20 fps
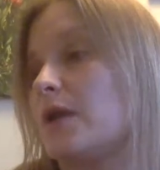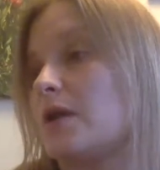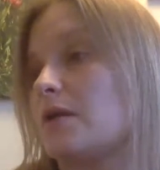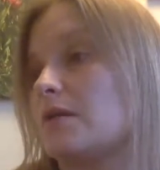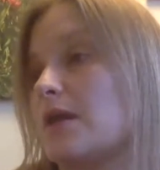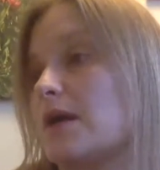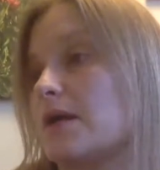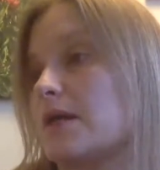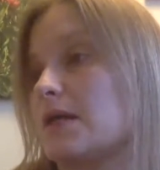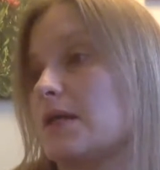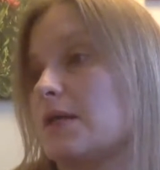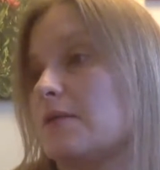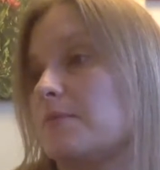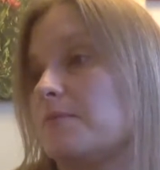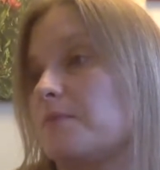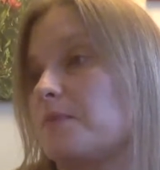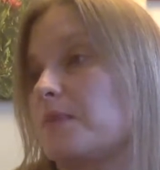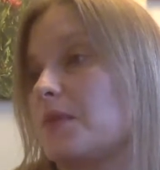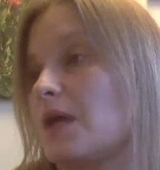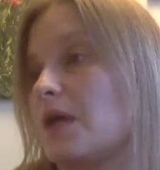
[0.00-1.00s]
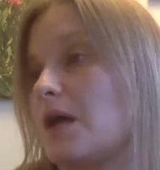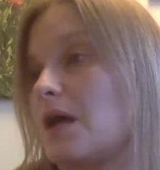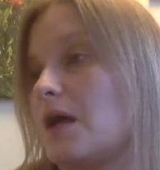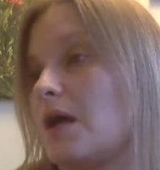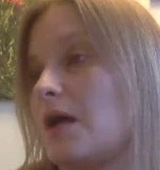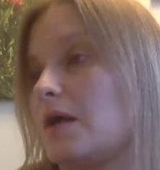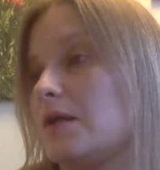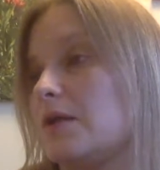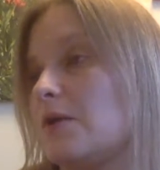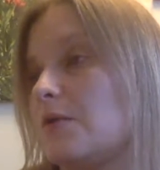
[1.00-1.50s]
are lucky.
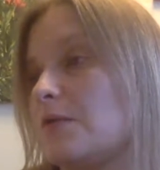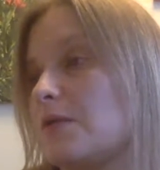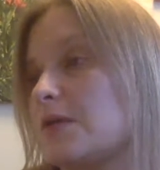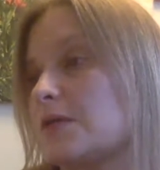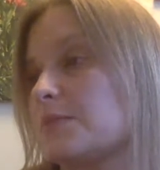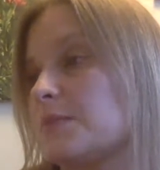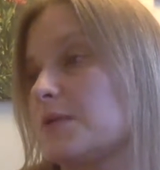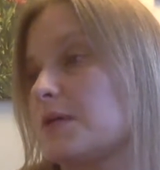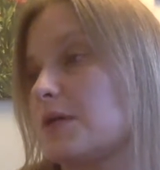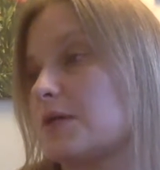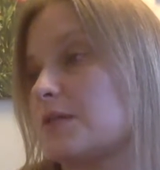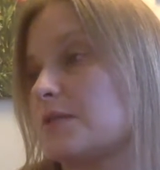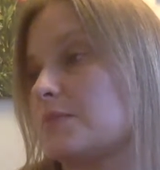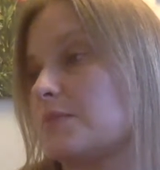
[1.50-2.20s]
I know this because